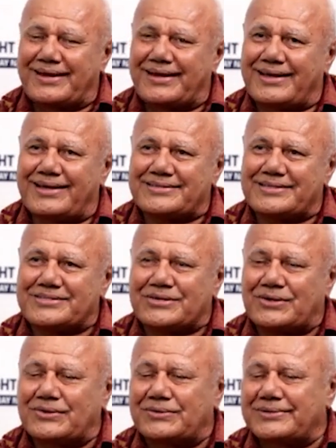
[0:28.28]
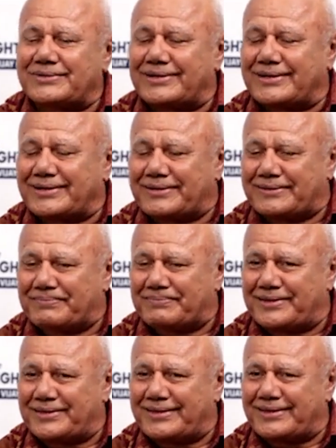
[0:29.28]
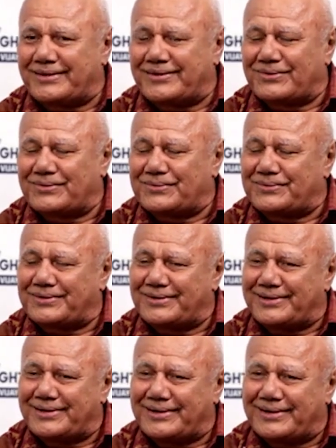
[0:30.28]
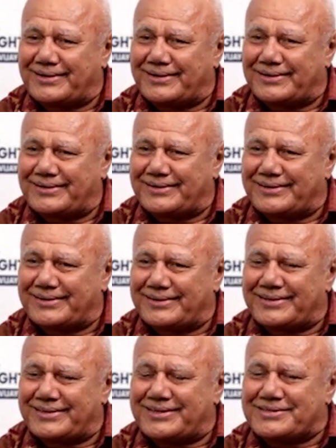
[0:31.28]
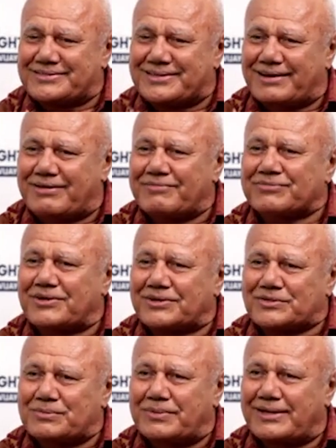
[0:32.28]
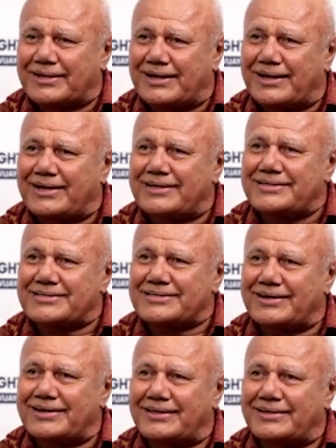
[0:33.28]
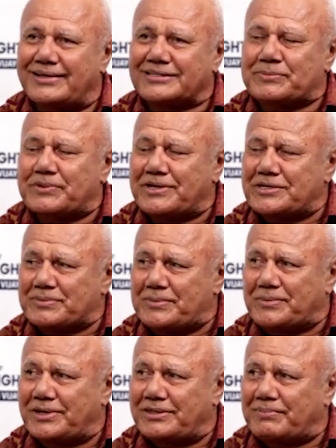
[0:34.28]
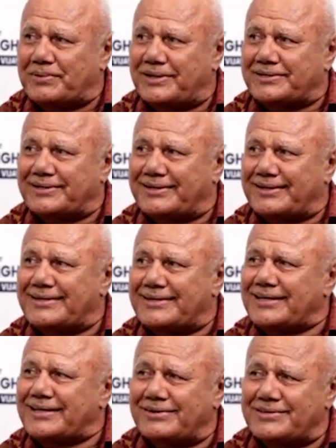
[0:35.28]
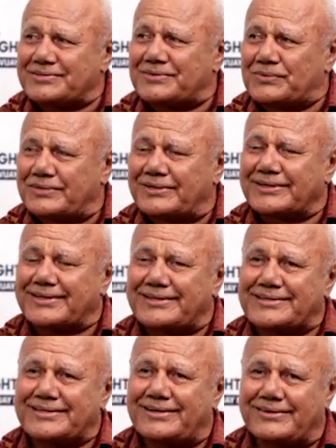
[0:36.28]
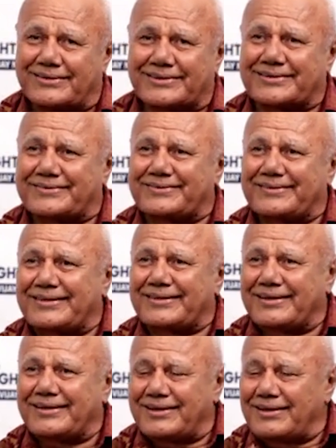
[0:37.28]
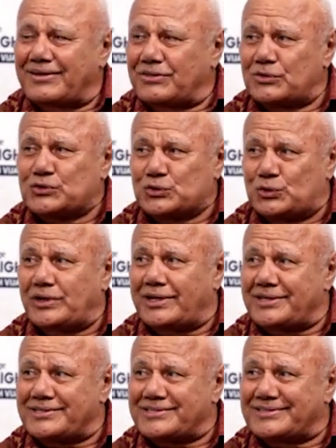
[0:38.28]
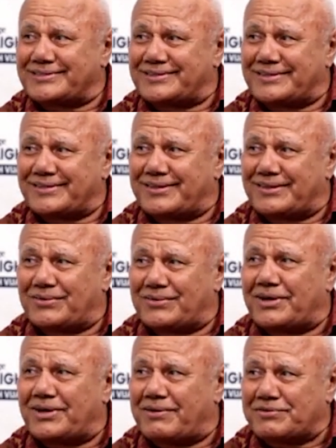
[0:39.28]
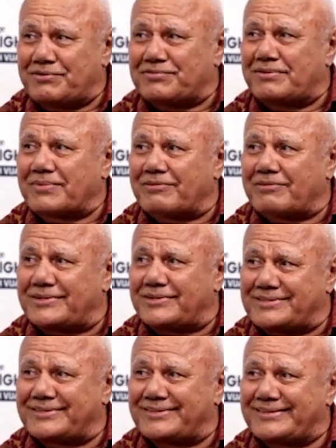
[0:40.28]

has its own, um, you know, uh, there's, I've talked to my guys, the experienced people in the party, and I say, how does it work? And they say, look, those two days when you have to form governments,